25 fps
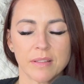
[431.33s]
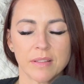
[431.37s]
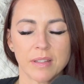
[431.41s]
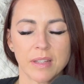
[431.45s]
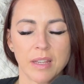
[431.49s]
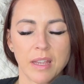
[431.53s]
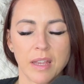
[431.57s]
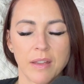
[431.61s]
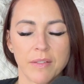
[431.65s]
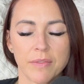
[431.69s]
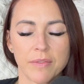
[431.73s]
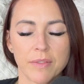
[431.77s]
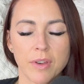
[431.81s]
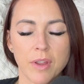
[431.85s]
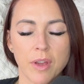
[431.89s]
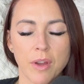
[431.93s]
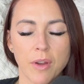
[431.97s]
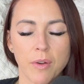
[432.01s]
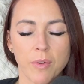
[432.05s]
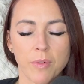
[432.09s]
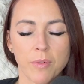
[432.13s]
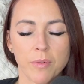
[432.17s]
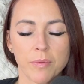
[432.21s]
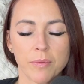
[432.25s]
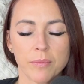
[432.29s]
If
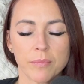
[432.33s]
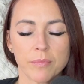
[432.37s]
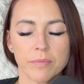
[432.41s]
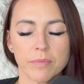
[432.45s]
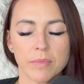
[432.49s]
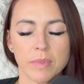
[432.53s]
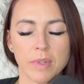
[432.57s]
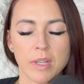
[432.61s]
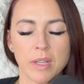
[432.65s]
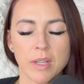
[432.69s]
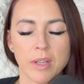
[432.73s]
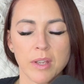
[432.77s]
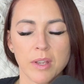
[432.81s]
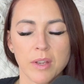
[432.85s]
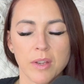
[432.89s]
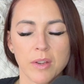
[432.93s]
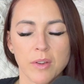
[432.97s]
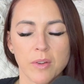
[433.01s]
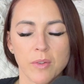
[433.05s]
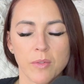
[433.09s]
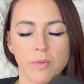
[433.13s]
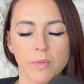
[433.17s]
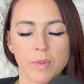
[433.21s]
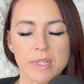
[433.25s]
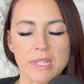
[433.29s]
no,
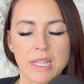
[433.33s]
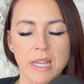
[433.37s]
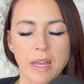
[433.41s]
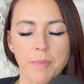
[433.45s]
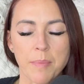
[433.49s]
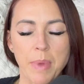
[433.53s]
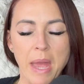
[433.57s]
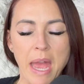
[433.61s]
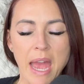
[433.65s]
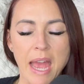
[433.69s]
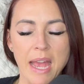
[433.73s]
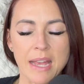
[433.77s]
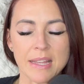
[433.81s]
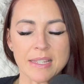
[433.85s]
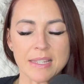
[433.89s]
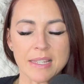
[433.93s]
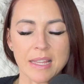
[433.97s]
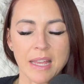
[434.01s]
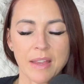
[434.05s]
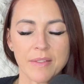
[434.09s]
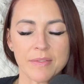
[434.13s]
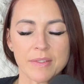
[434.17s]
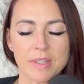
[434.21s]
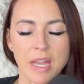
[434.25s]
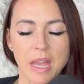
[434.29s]
was it a past
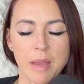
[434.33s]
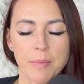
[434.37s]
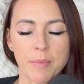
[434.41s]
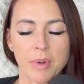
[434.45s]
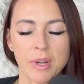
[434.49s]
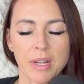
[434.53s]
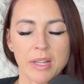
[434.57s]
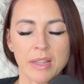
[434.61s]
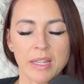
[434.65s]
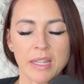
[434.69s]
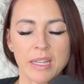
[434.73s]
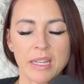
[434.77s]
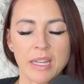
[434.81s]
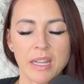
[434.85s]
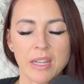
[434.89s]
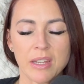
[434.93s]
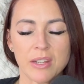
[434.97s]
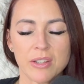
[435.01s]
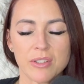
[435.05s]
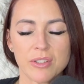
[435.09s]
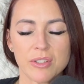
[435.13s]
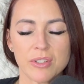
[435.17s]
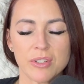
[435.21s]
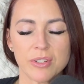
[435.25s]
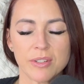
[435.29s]
lifetime or a
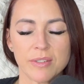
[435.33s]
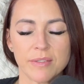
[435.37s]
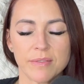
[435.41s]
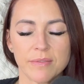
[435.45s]
lineage?